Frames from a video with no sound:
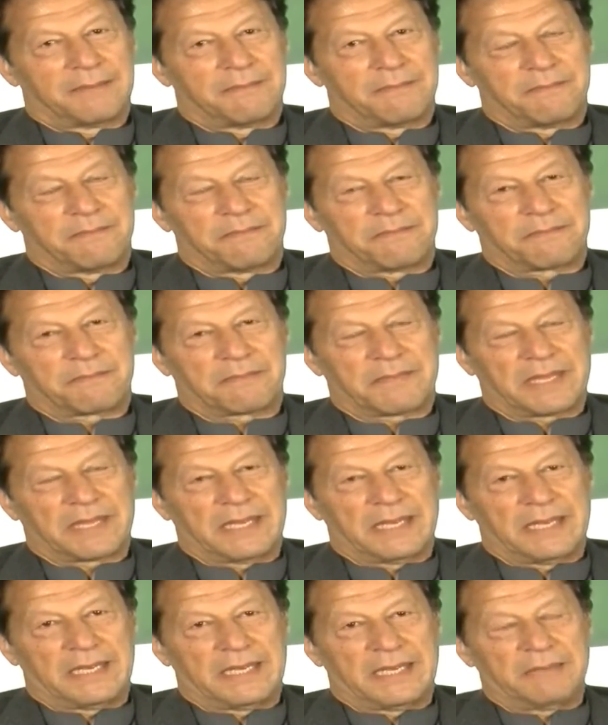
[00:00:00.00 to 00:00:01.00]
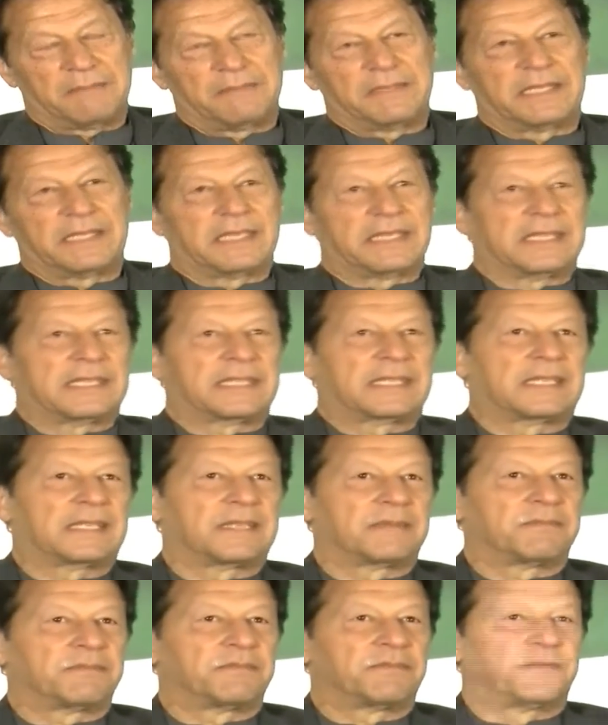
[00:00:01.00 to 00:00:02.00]
Let me
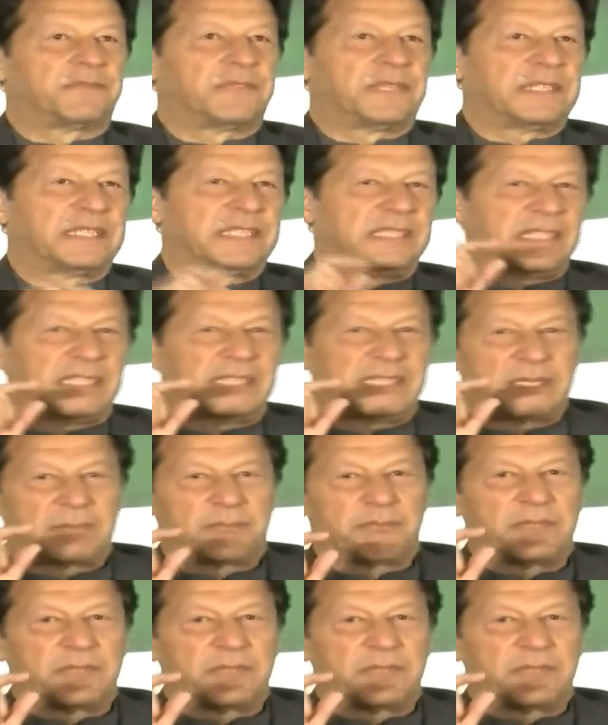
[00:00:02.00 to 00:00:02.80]
just, first,